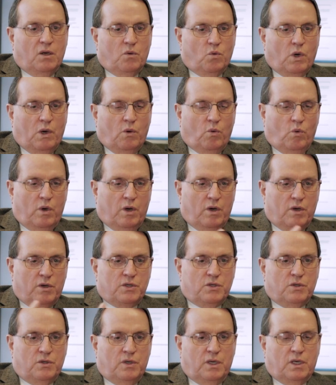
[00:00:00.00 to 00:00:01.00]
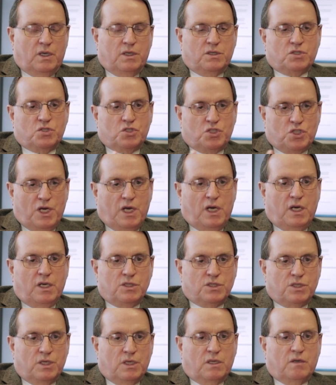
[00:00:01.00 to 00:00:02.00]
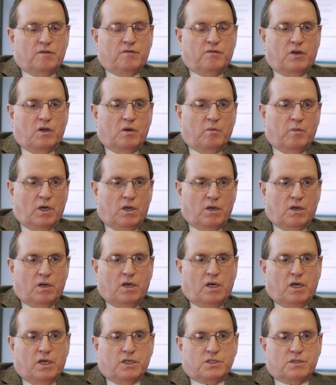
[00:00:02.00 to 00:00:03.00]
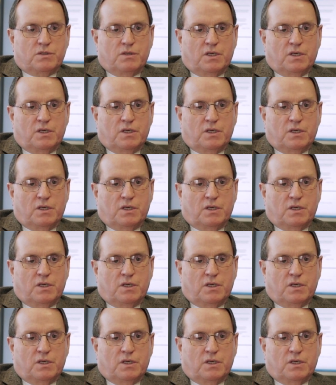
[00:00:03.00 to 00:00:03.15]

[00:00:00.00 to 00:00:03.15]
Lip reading: And what we're doing is changing the fundamental cost